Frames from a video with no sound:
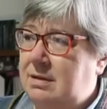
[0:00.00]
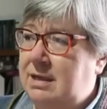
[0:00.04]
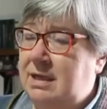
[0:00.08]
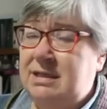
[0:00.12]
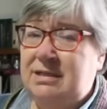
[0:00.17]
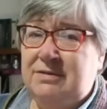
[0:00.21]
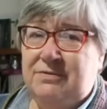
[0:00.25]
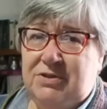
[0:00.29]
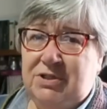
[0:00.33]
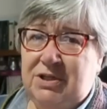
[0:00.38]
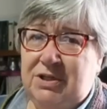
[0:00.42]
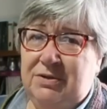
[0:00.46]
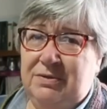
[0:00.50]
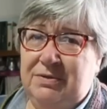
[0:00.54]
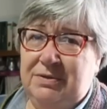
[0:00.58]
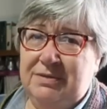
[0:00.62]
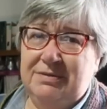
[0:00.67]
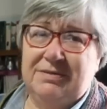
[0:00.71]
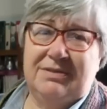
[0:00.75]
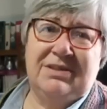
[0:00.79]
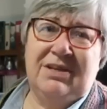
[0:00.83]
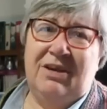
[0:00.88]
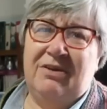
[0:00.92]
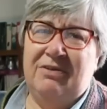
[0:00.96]
End of June,
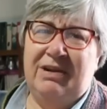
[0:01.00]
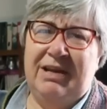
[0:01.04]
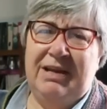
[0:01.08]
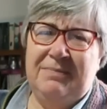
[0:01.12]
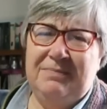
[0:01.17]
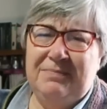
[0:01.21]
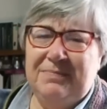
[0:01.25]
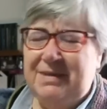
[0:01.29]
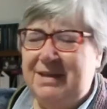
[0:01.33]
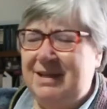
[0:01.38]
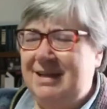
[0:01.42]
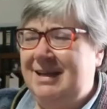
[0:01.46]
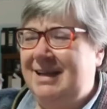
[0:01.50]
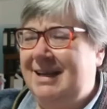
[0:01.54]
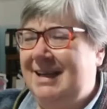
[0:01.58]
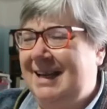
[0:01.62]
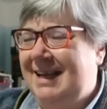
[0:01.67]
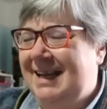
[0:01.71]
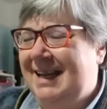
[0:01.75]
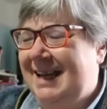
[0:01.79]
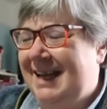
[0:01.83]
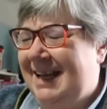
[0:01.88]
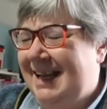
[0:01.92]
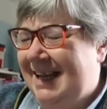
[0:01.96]
sorry.
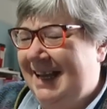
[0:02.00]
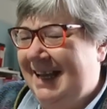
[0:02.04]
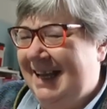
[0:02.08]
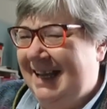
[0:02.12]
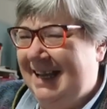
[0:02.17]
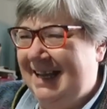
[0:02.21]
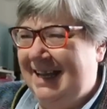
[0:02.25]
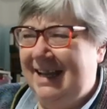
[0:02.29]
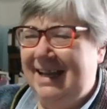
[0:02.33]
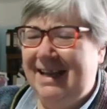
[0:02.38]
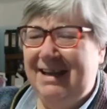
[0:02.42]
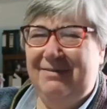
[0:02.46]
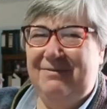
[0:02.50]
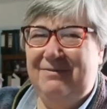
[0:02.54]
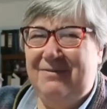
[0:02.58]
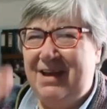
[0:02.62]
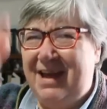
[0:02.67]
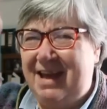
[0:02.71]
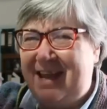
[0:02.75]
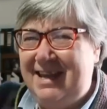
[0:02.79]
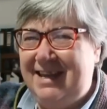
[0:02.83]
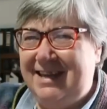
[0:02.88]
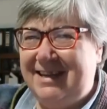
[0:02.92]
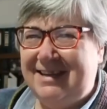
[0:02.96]

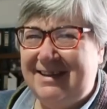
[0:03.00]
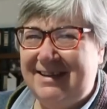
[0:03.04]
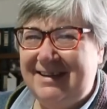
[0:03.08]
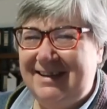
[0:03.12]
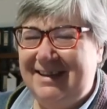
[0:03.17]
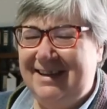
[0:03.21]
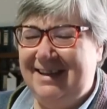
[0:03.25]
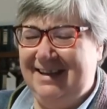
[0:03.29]
Vague.